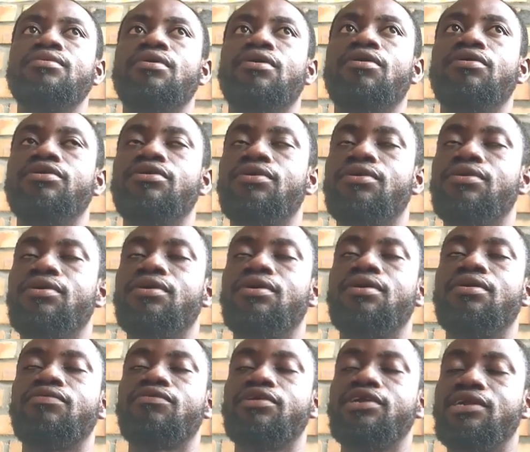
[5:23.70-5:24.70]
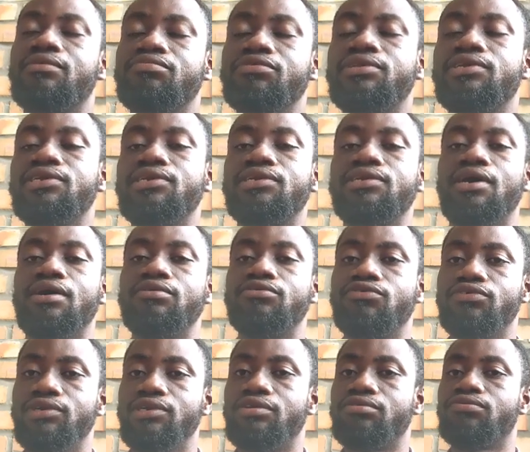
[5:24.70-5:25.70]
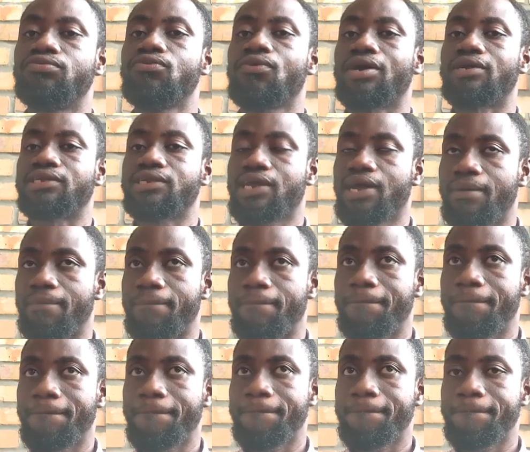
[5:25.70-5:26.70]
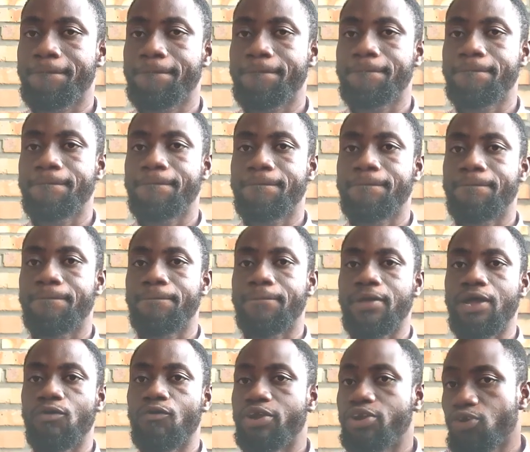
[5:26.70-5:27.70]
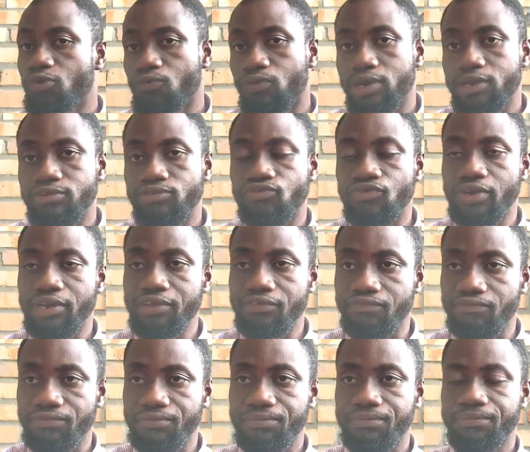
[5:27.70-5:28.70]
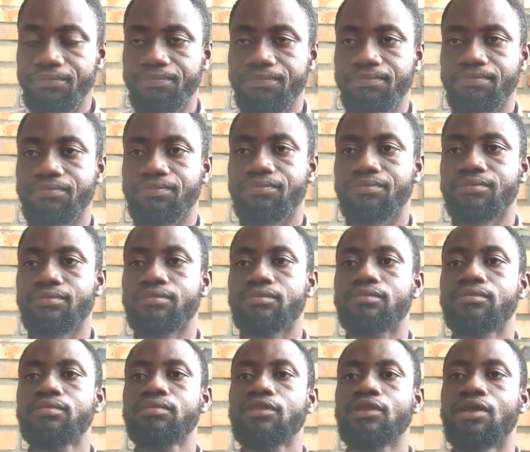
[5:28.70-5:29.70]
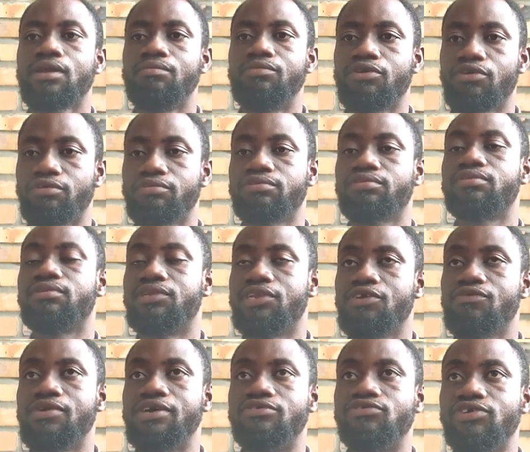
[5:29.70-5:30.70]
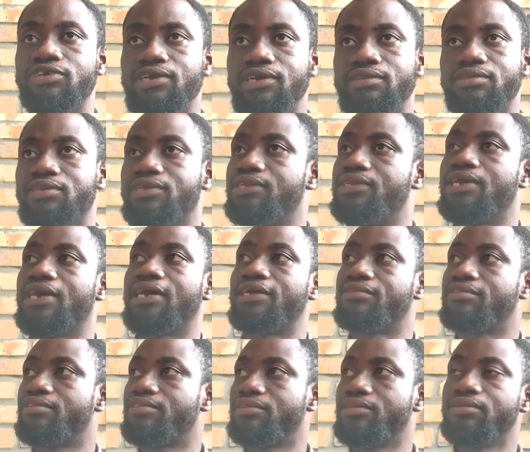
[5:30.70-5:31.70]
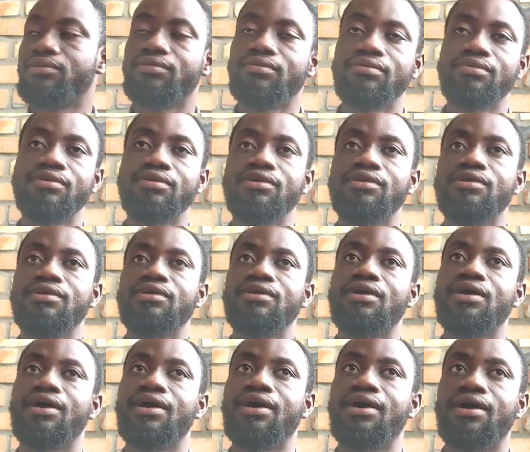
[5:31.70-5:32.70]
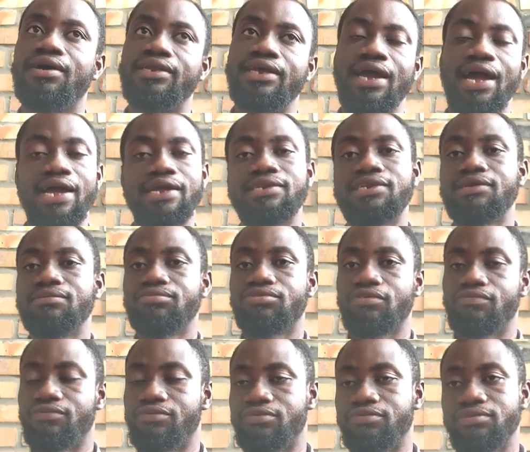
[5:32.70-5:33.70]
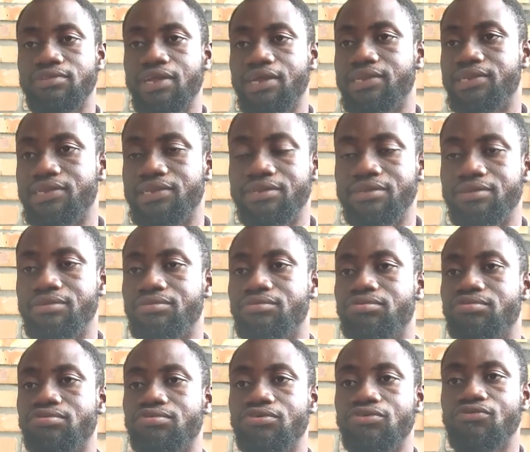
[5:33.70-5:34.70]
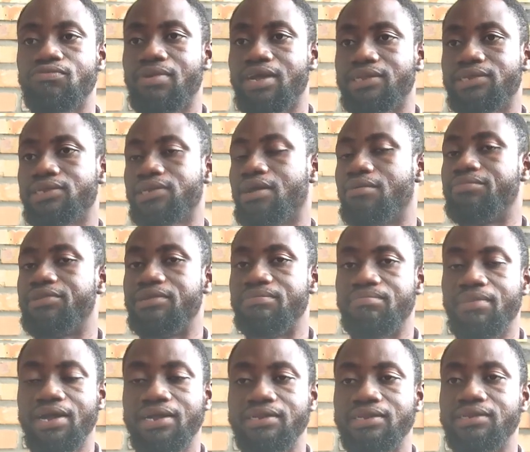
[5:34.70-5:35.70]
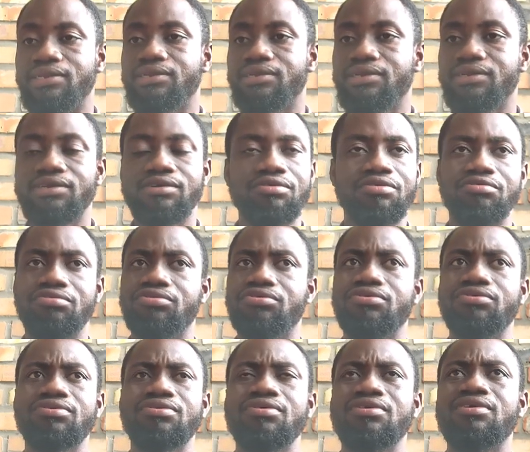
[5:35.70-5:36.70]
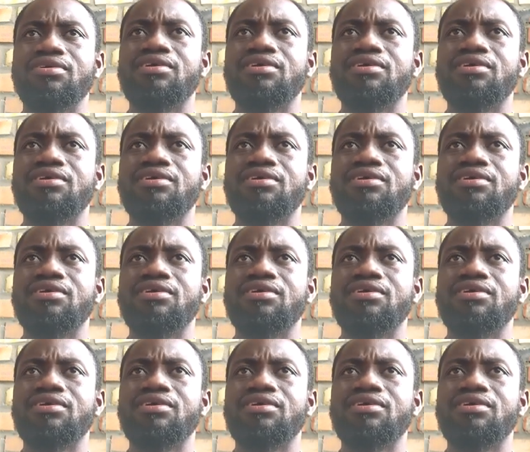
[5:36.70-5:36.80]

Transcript: or, for the British uh, traders who had come, uh, were not willing to leave because they were traders and they had seen uh, the items of goods that they so much um, demand. And so